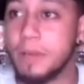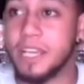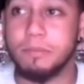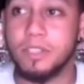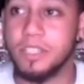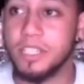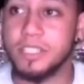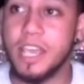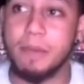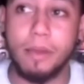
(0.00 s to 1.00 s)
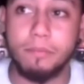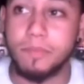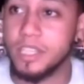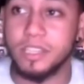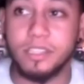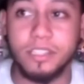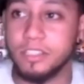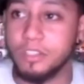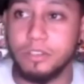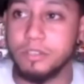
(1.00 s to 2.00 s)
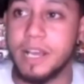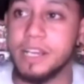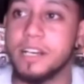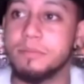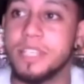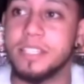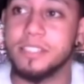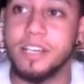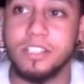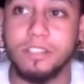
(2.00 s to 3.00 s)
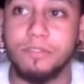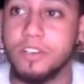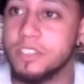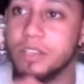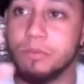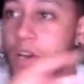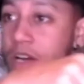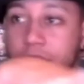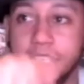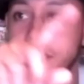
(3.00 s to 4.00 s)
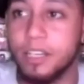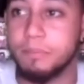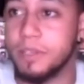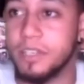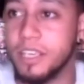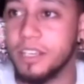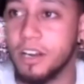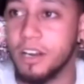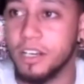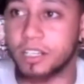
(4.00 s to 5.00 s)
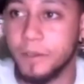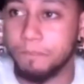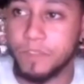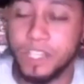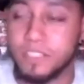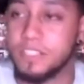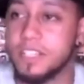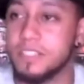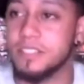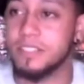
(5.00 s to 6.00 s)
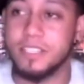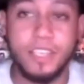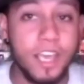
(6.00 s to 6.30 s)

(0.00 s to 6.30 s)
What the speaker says: community tab. I'm youtube.com/thecontroversity. We're all linked up in our suggestions list.